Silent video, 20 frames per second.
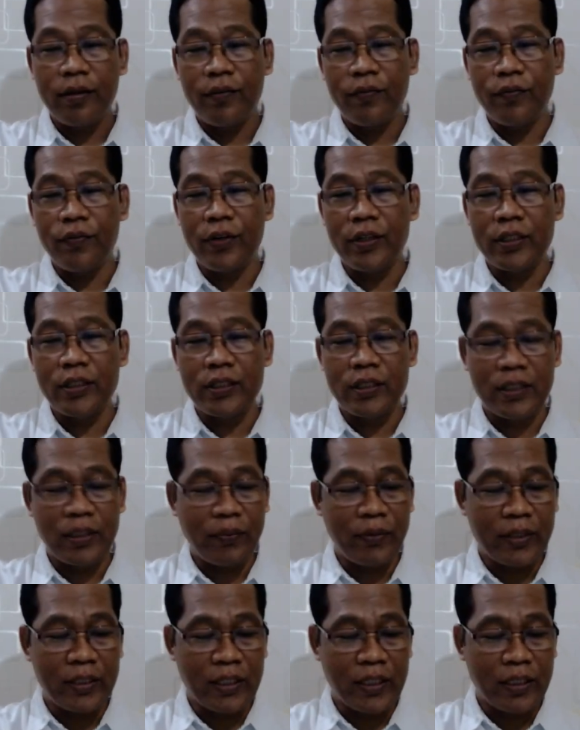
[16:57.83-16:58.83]
verse
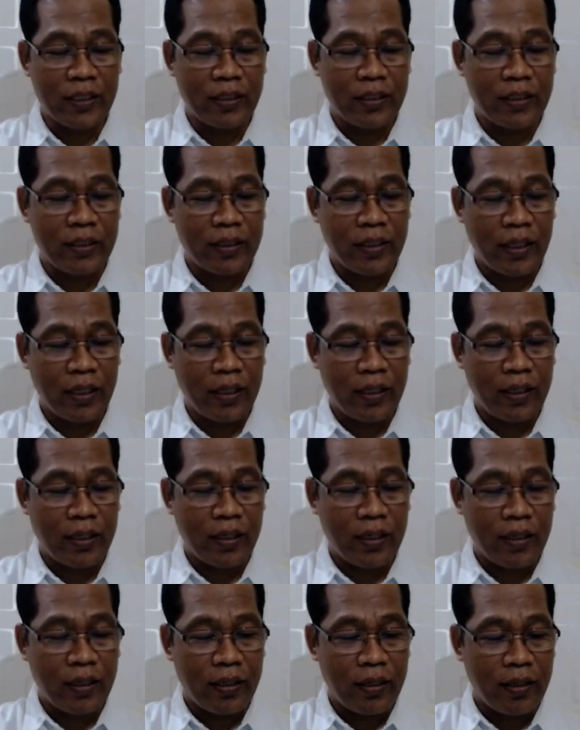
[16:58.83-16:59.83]
17.
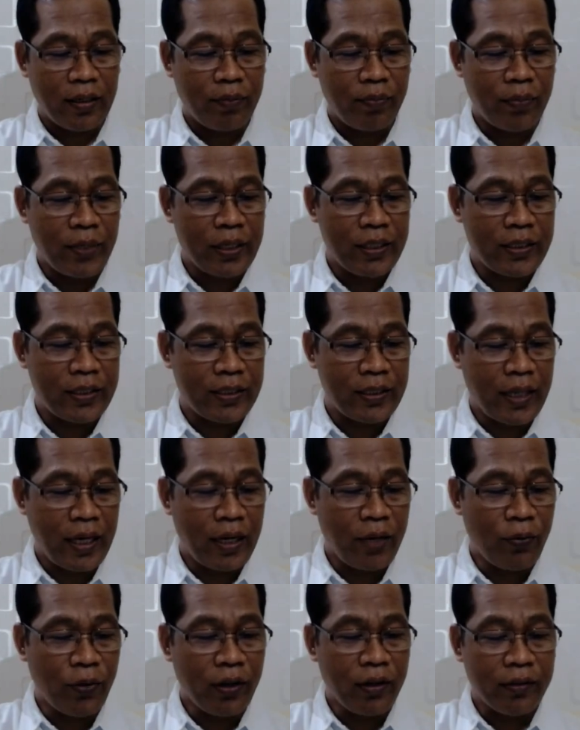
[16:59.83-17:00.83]
Please,
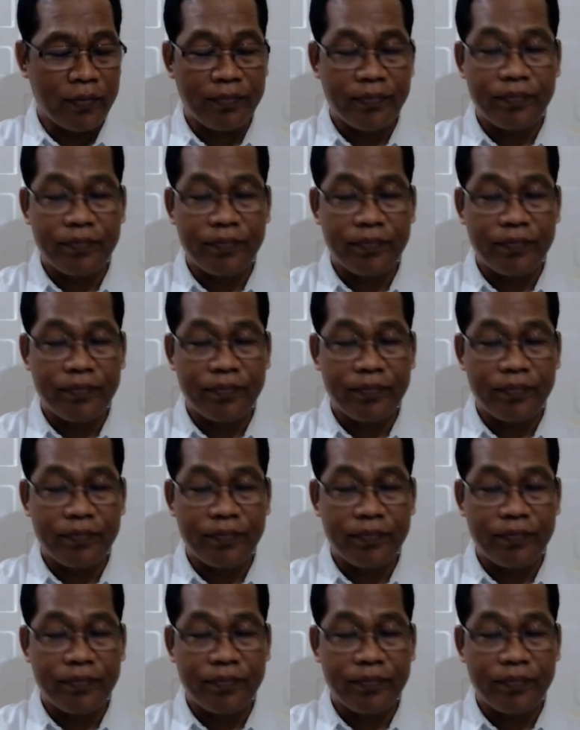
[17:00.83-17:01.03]
anyone?